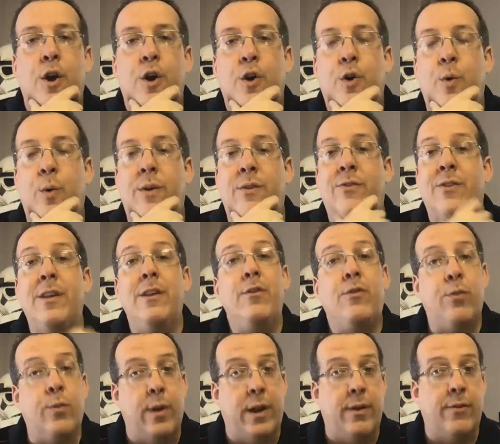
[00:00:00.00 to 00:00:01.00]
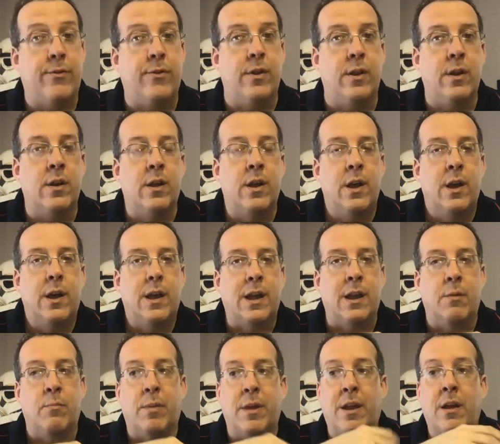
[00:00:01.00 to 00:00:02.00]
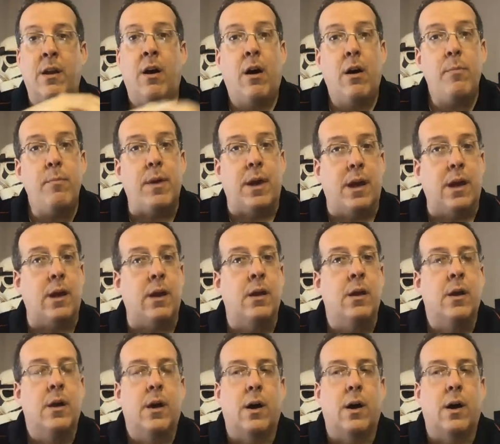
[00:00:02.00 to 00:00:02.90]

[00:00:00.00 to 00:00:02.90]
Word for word: who is interested in becoming